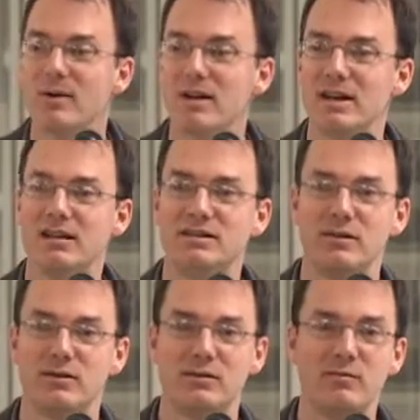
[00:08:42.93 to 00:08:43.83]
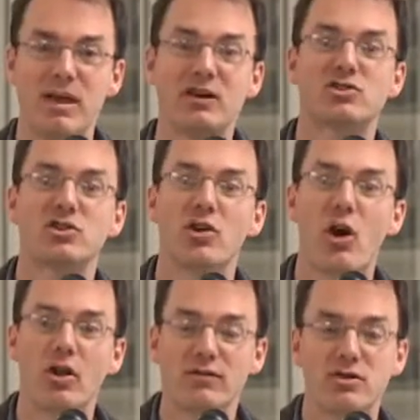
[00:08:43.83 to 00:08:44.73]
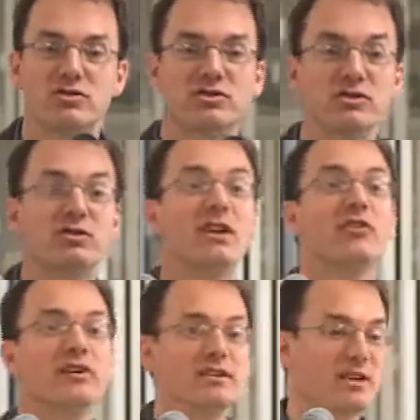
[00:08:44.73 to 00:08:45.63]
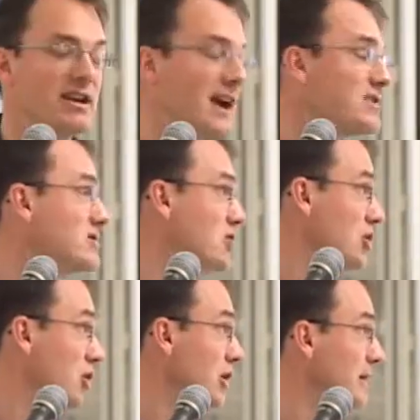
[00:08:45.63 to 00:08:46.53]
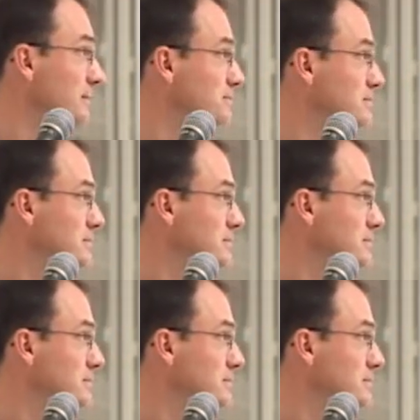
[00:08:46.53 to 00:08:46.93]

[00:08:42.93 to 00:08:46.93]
We need to make sure all of your utilities connections are good.